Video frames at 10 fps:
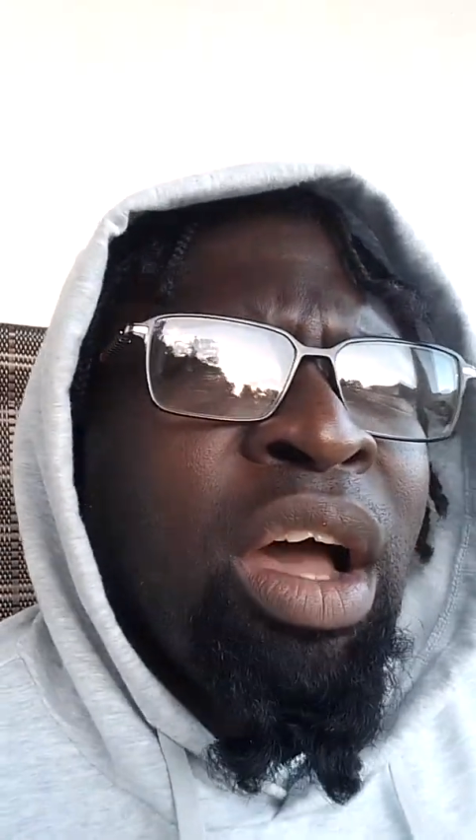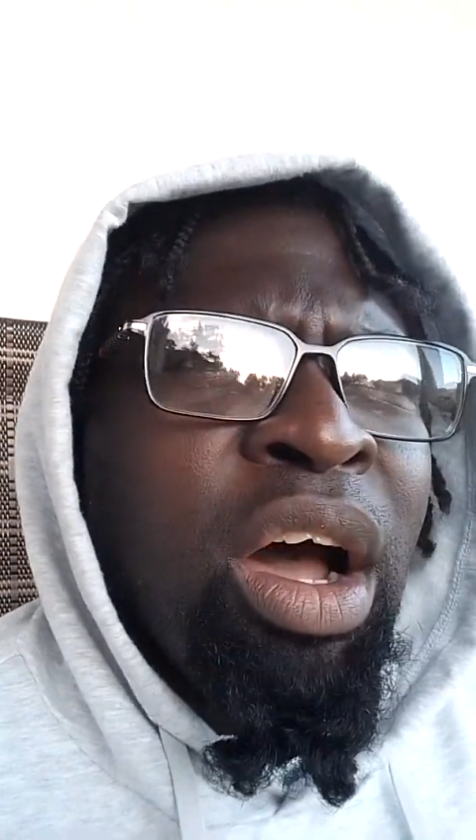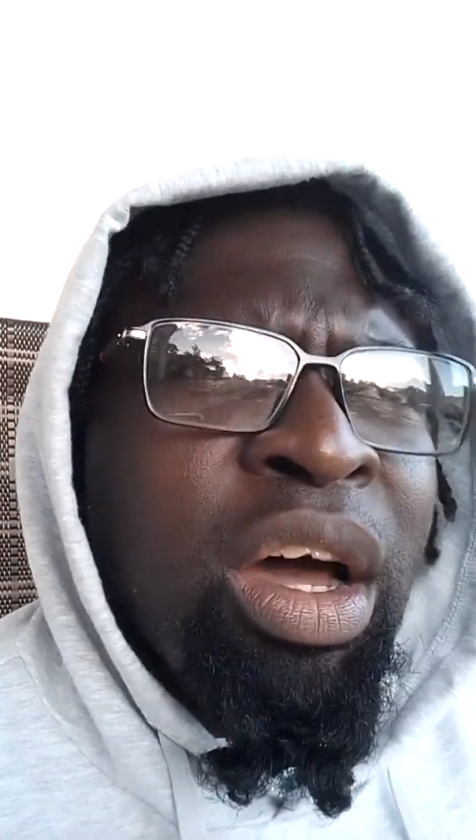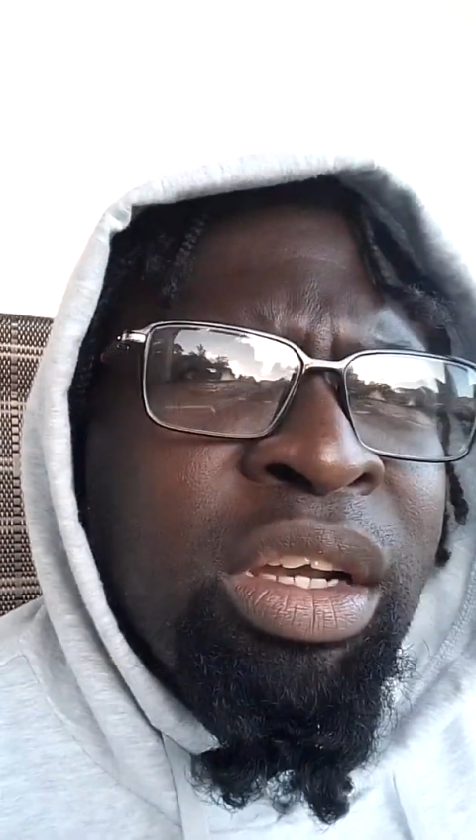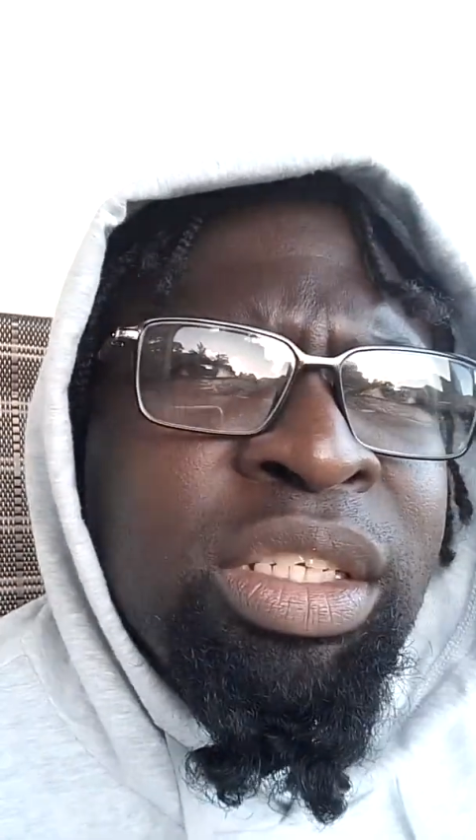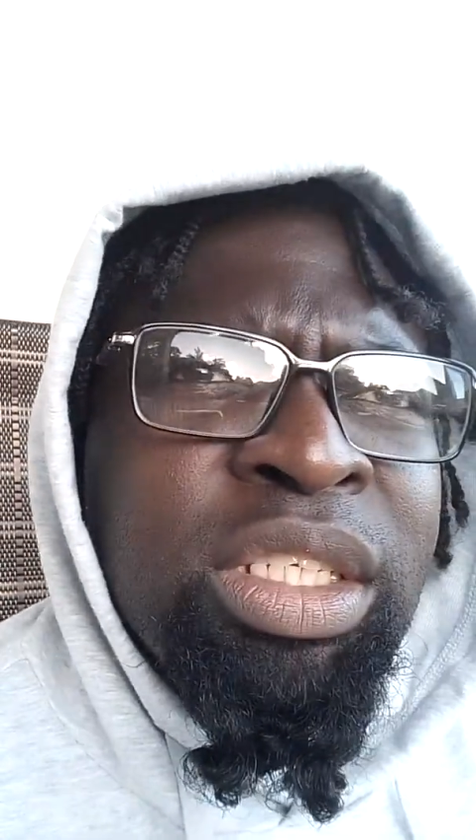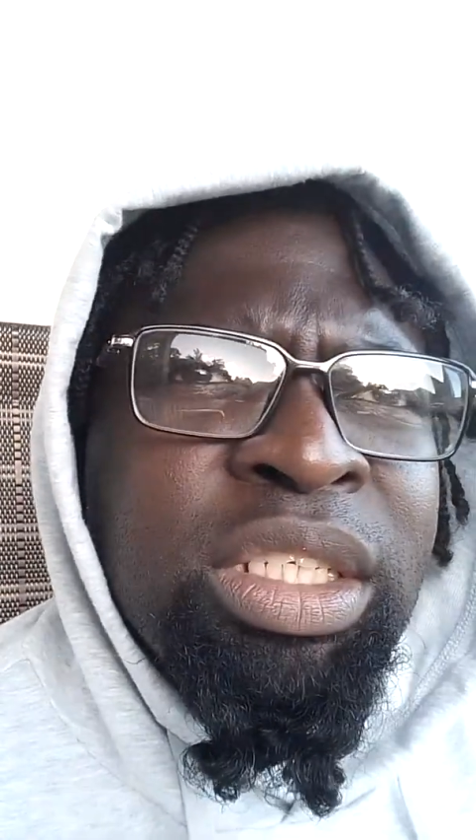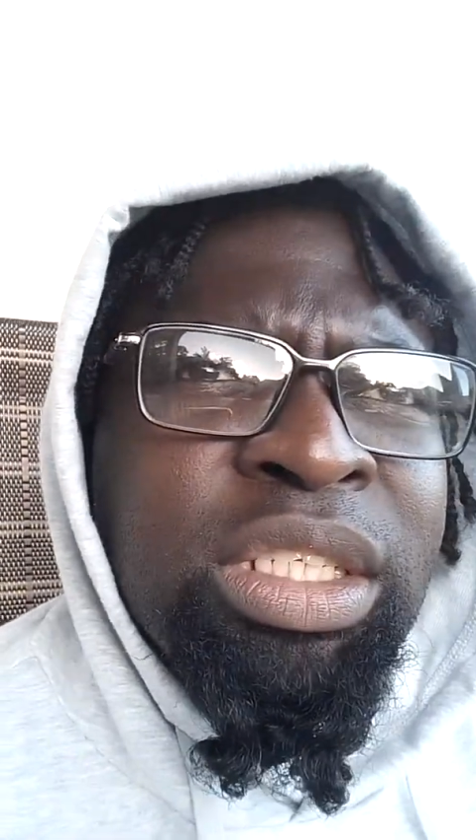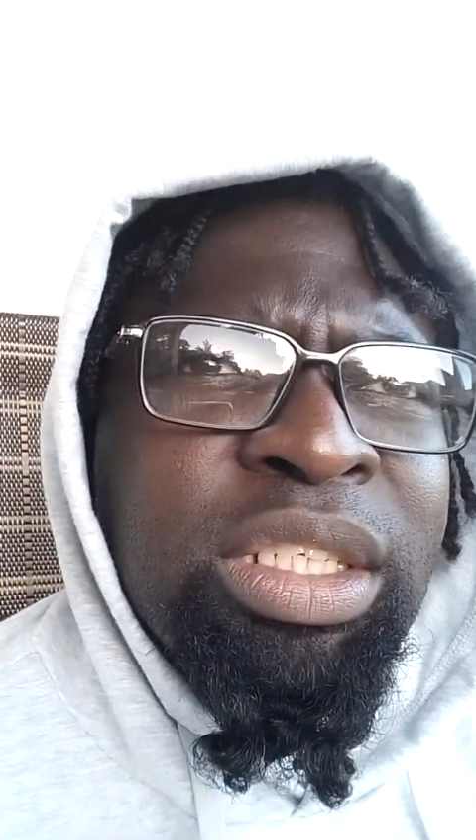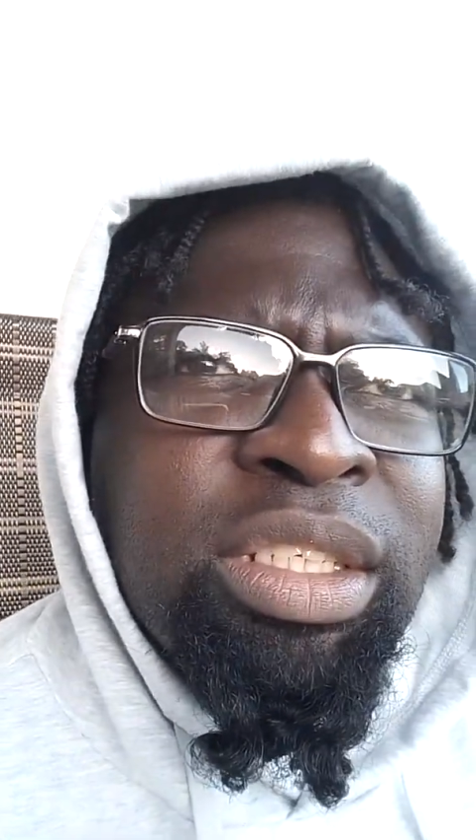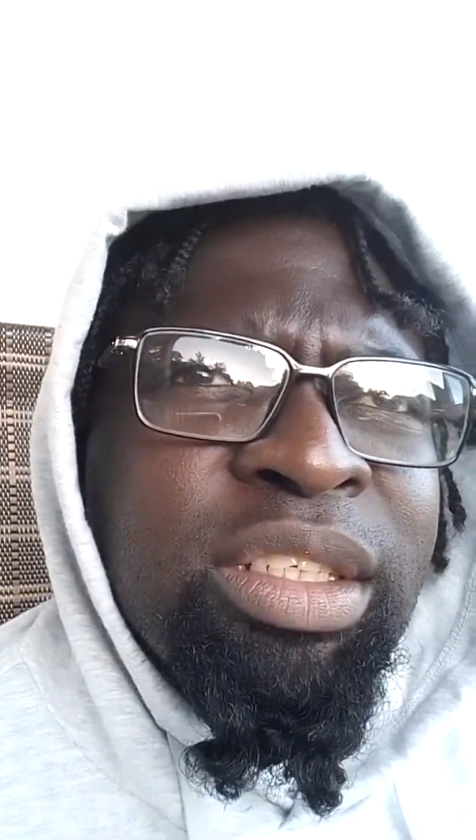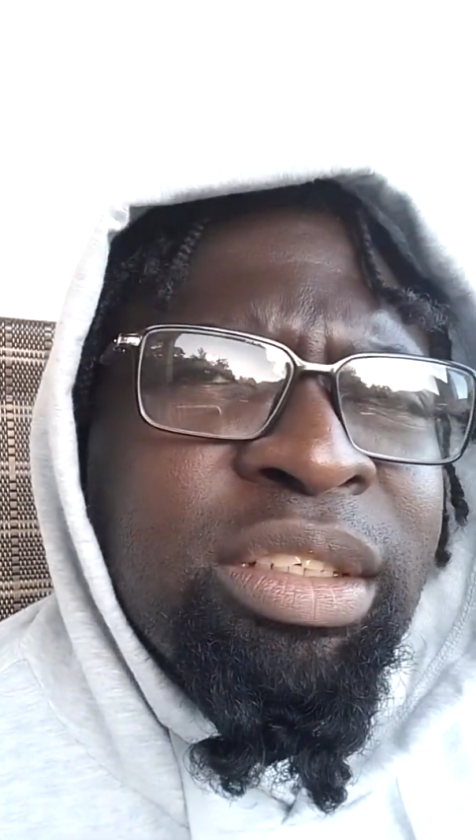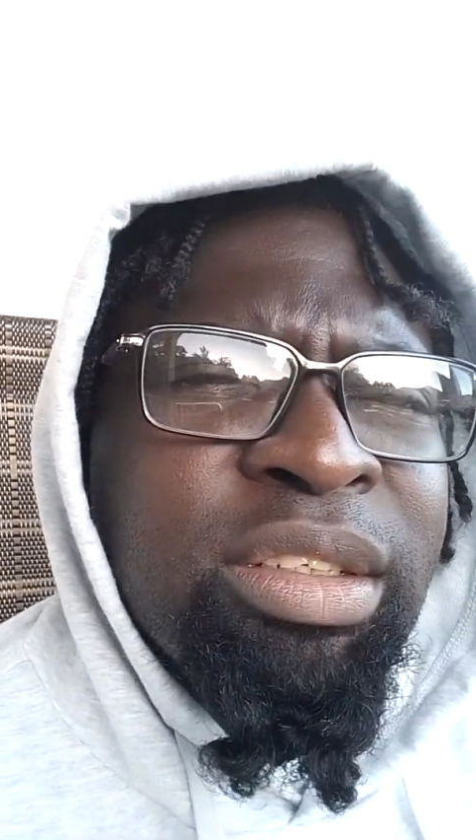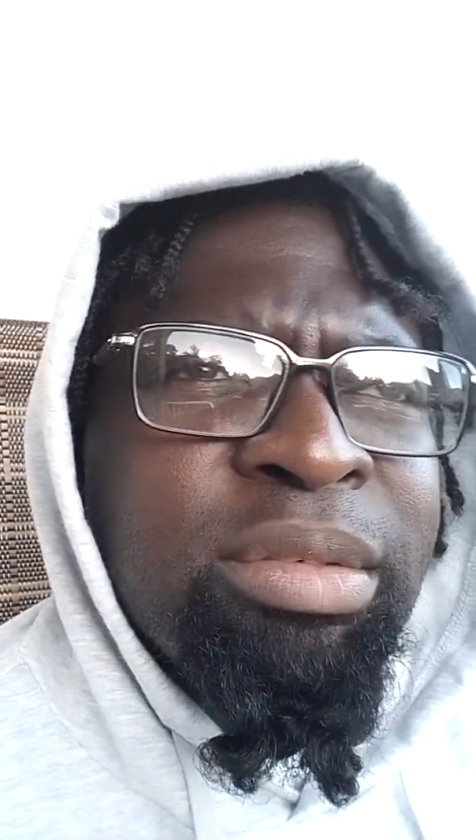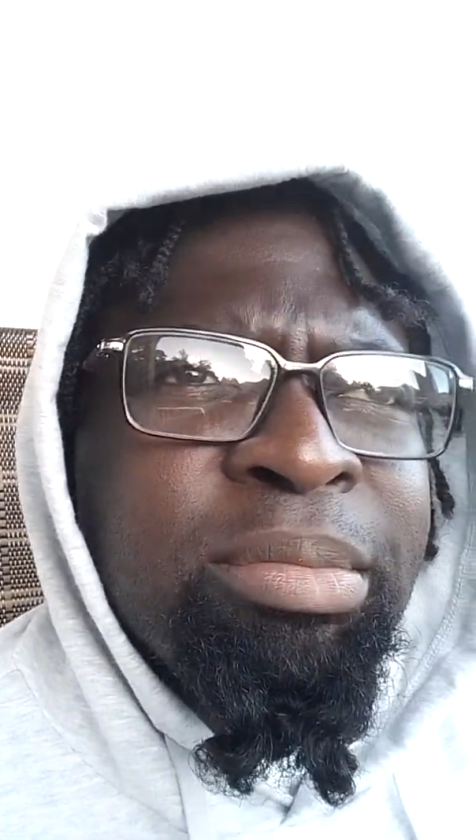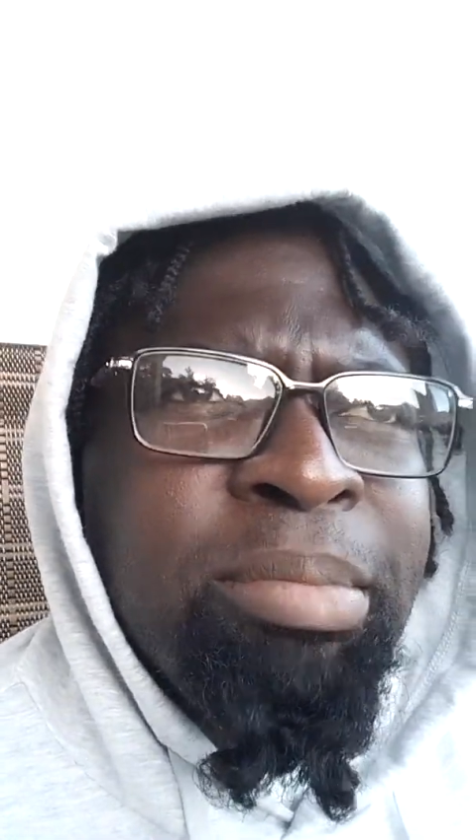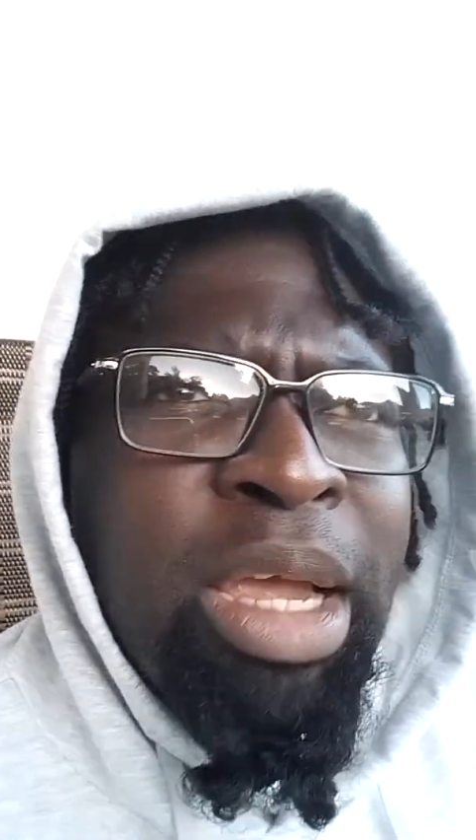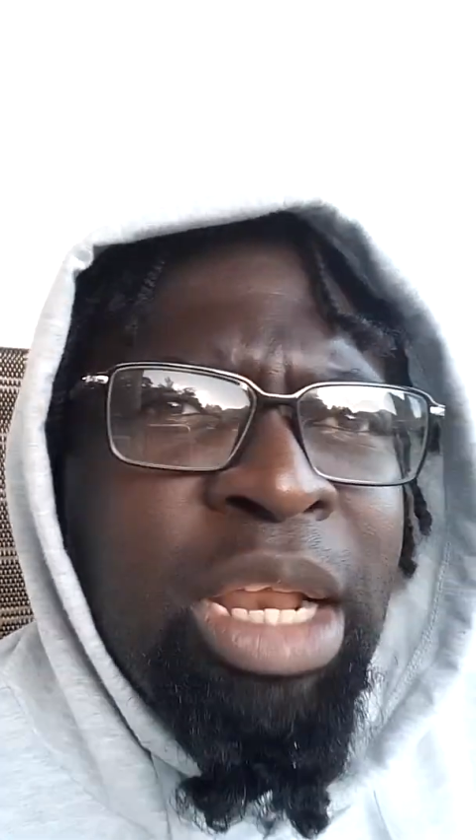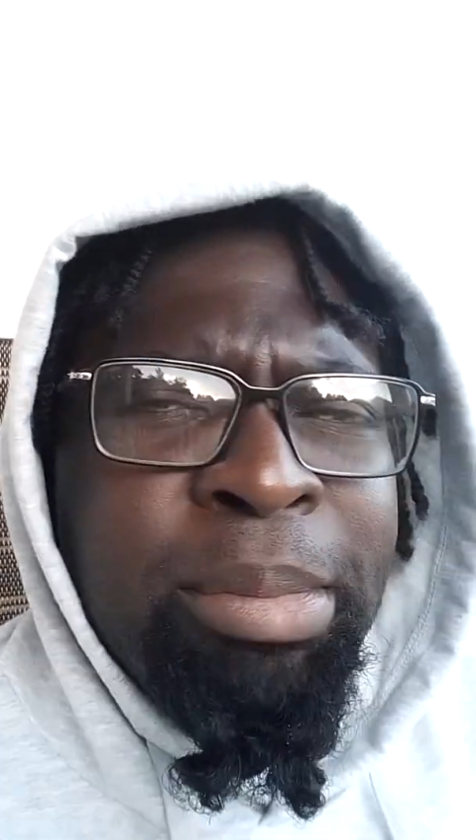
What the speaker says: Honesty made